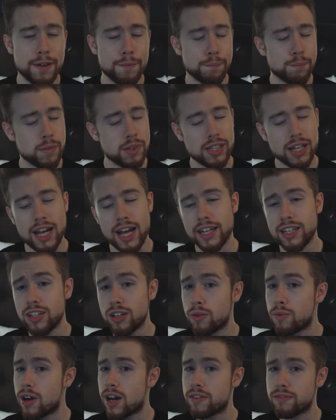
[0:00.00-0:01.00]
and I can
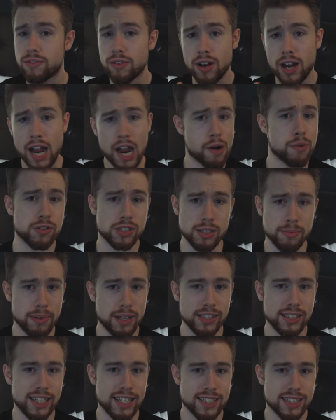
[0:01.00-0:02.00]
go on for hours
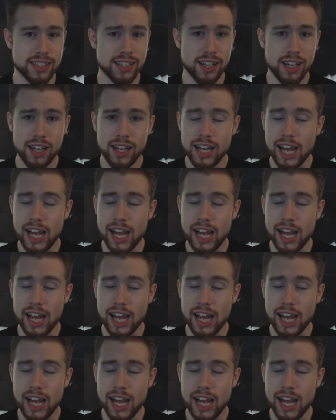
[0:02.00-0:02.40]
about this.